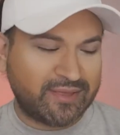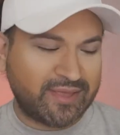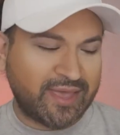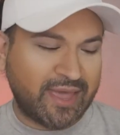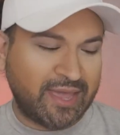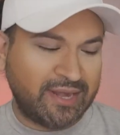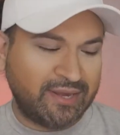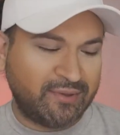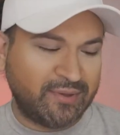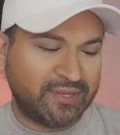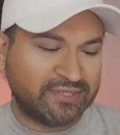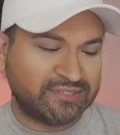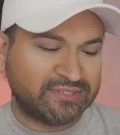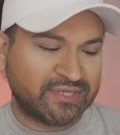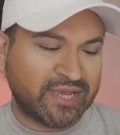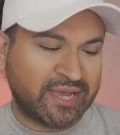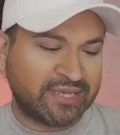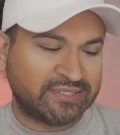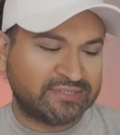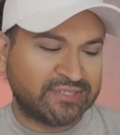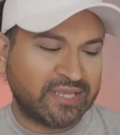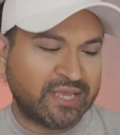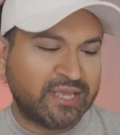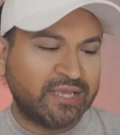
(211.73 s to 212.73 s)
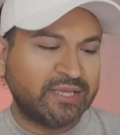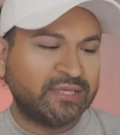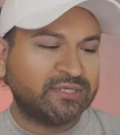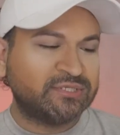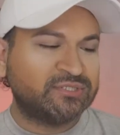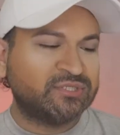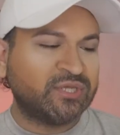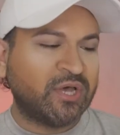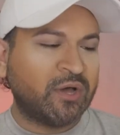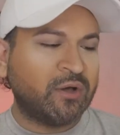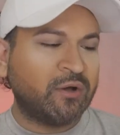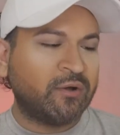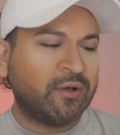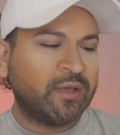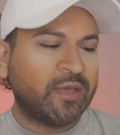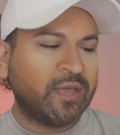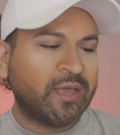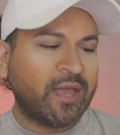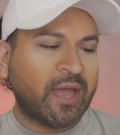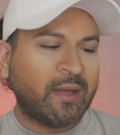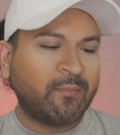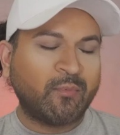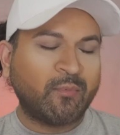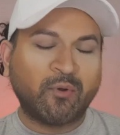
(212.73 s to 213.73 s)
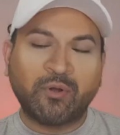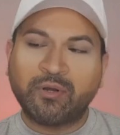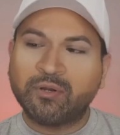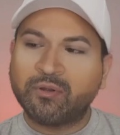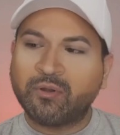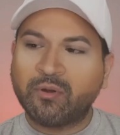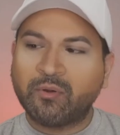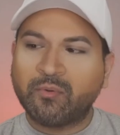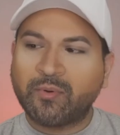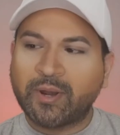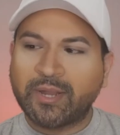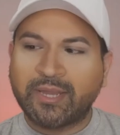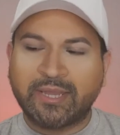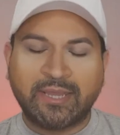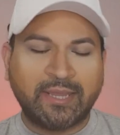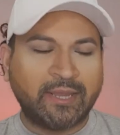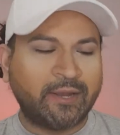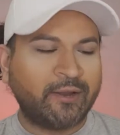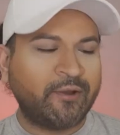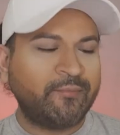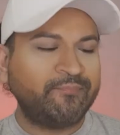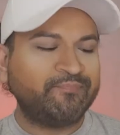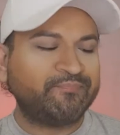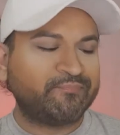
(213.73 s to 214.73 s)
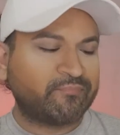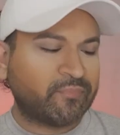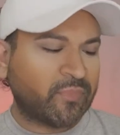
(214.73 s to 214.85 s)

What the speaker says: Anyways, you guys, so I'm going to go right here.